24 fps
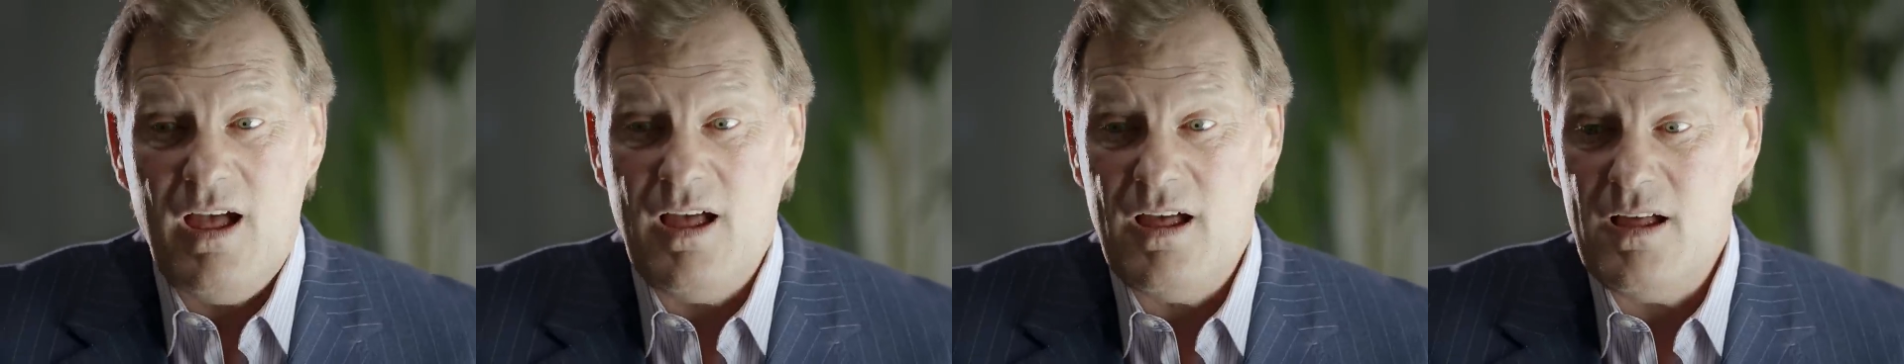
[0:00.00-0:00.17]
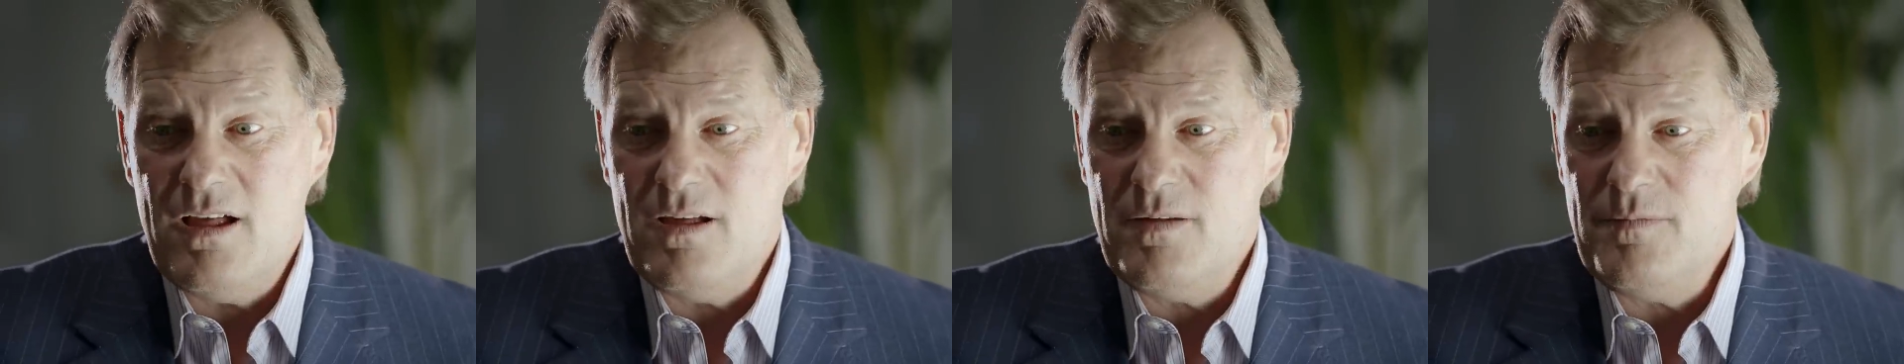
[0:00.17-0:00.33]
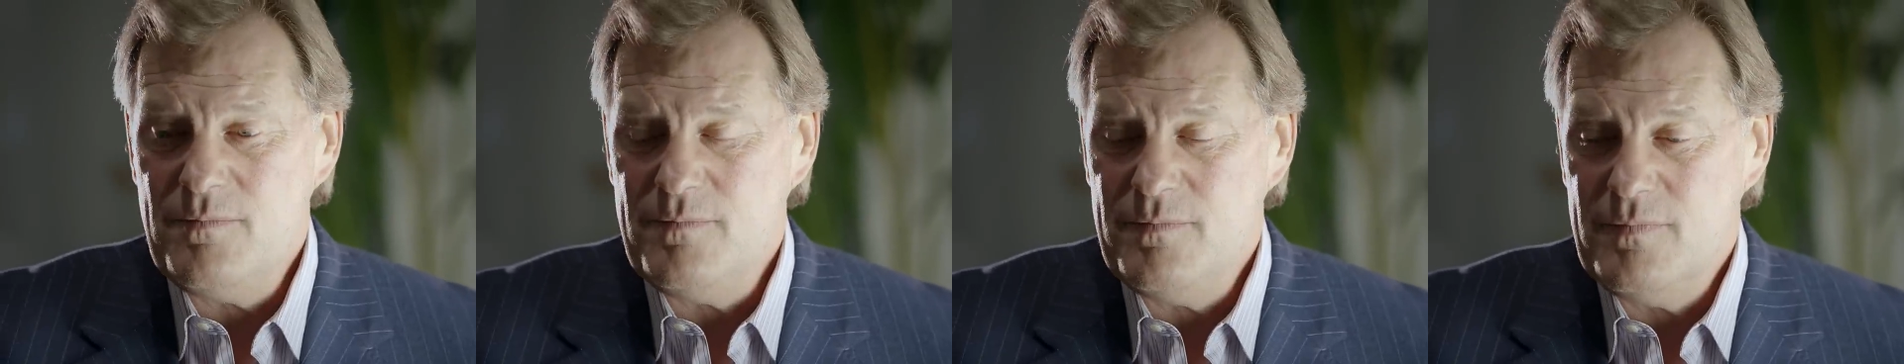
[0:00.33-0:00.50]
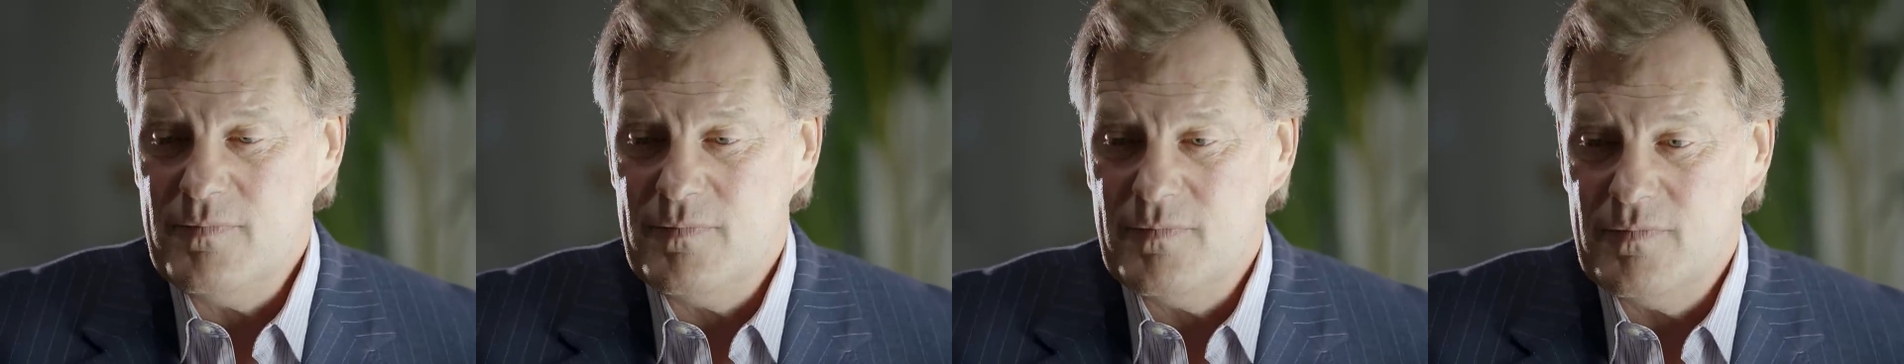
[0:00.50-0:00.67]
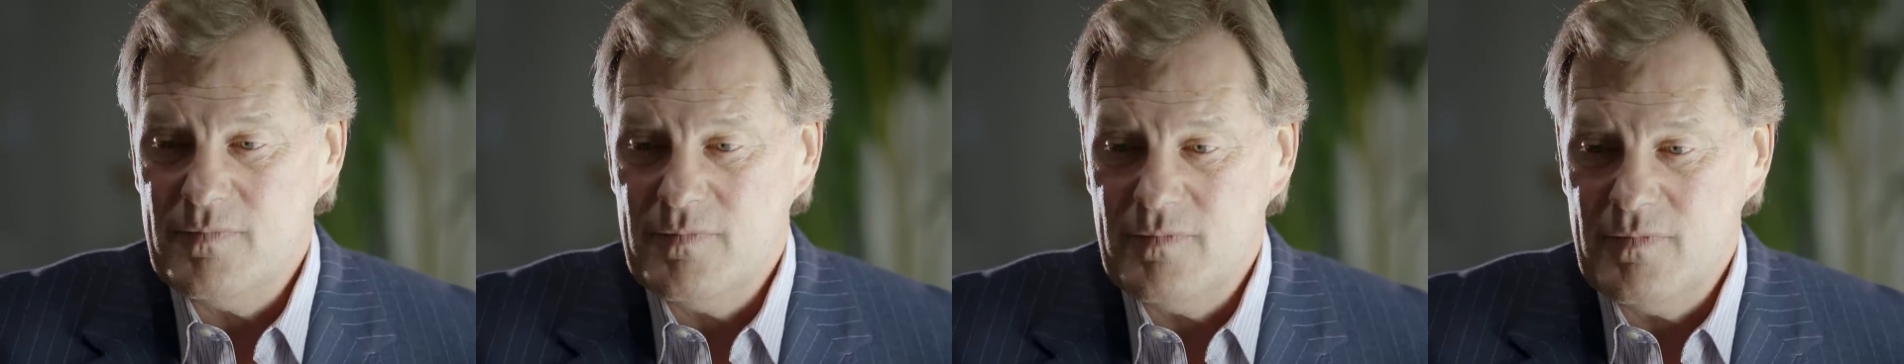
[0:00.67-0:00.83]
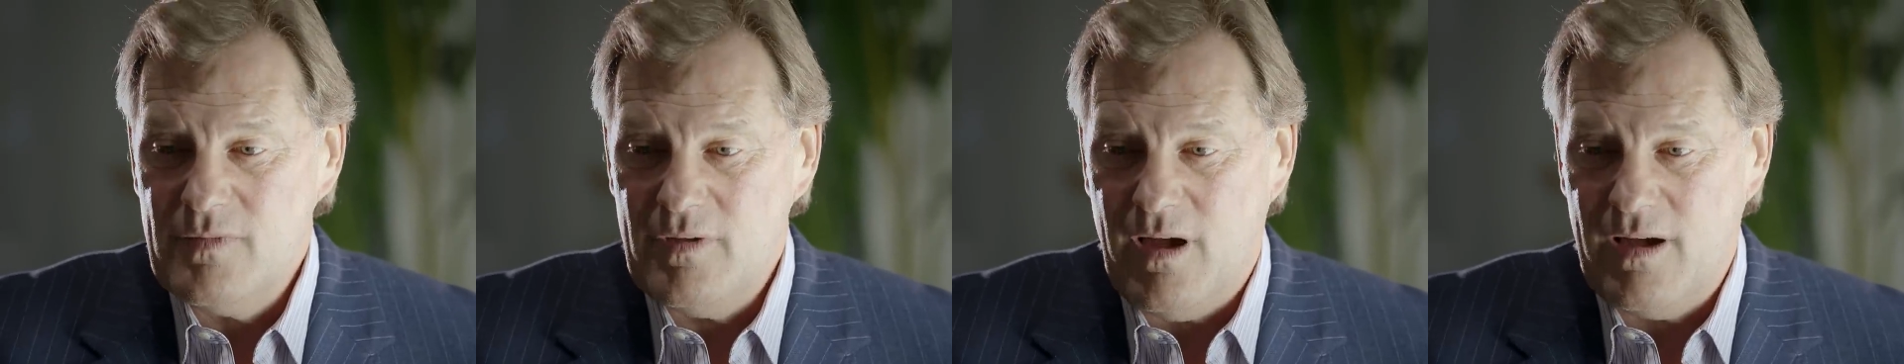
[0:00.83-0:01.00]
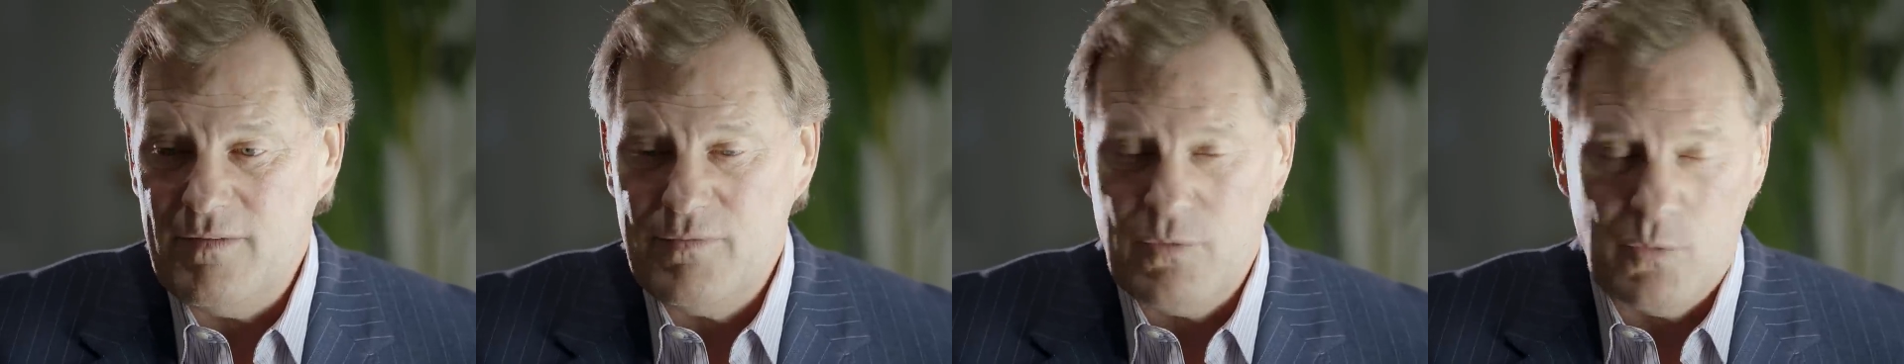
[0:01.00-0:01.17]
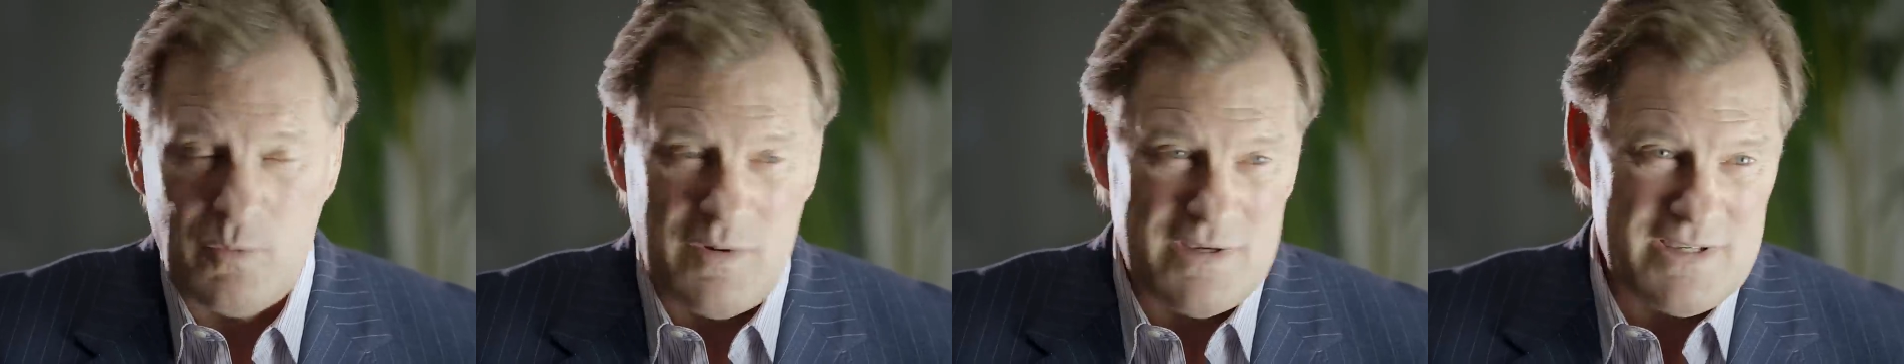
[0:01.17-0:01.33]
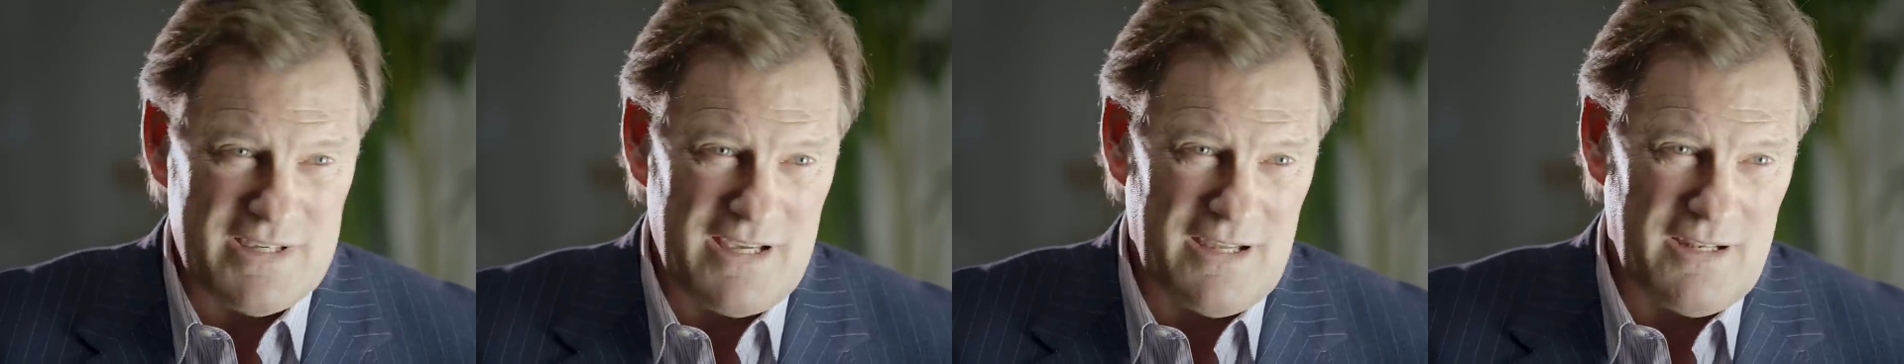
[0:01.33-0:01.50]
Um, I've
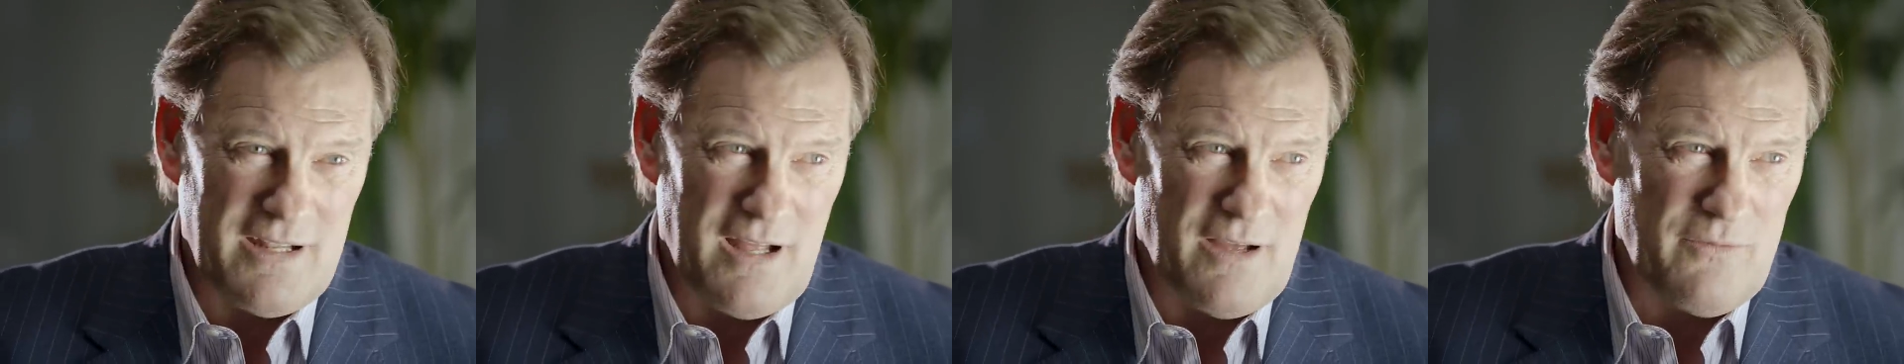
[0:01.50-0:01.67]
always had,